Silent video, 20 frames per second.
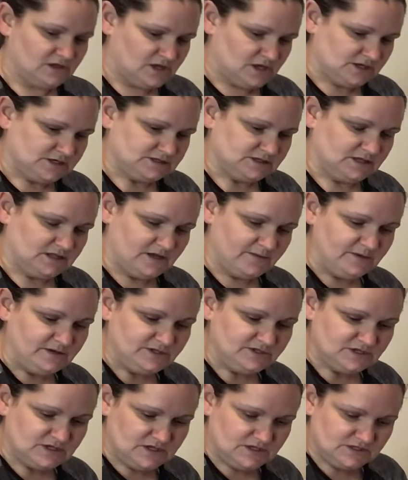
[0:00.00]
So let me
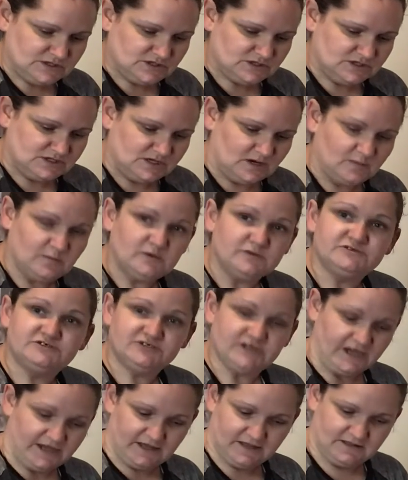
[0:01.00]
just double
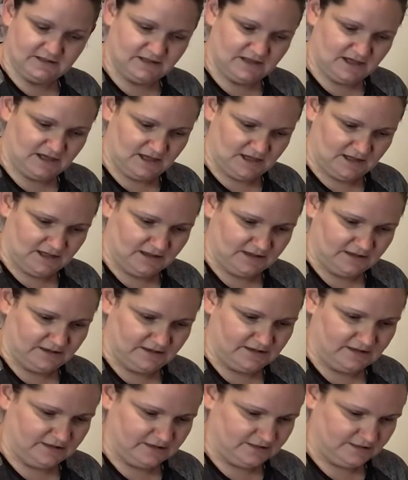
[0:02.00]
check the
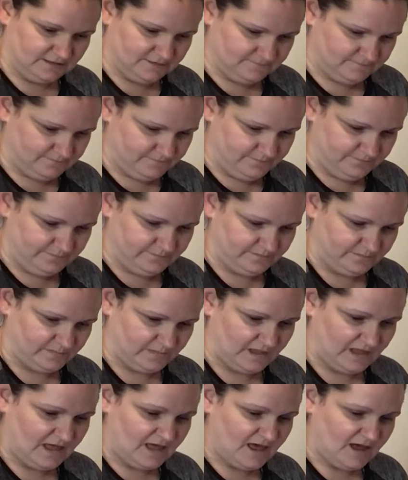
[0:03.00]

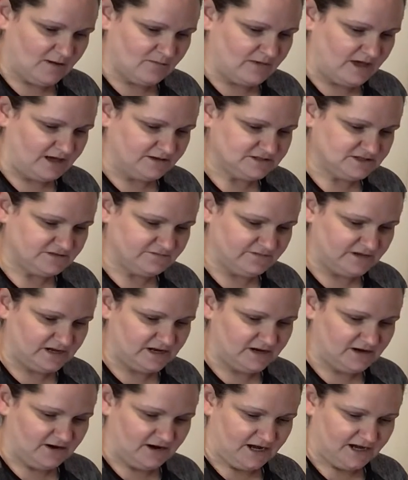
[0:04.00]
amount of
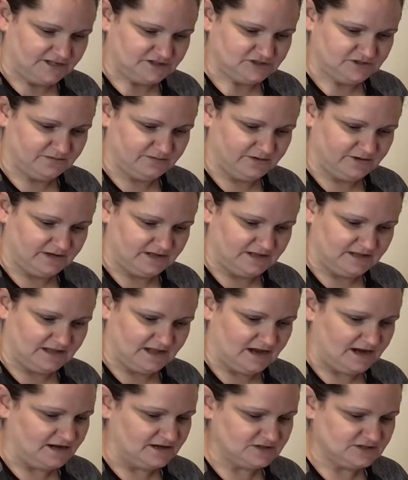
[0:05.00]
vinegar I should put in
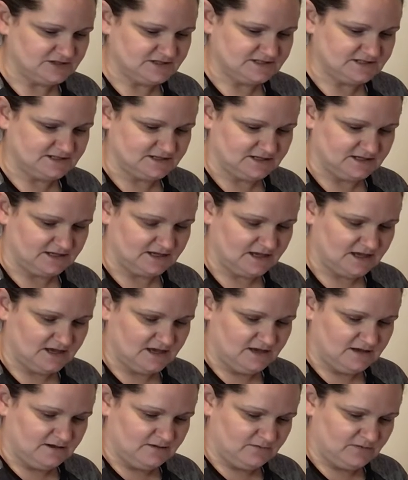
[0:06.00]
there, just to
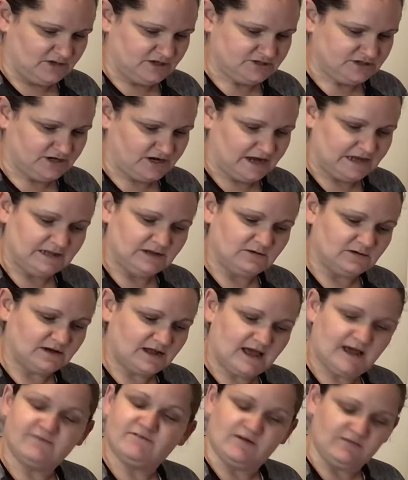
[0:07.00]
make sure I don't
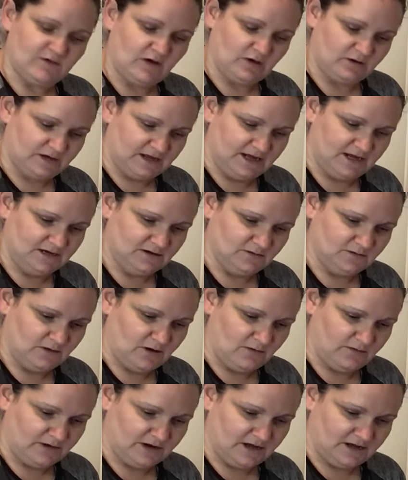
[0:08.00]
have a volcano
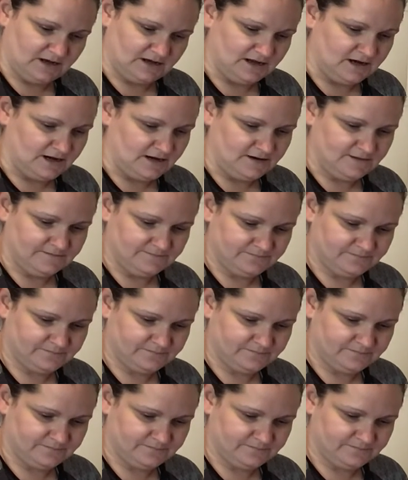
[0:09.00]
going on here.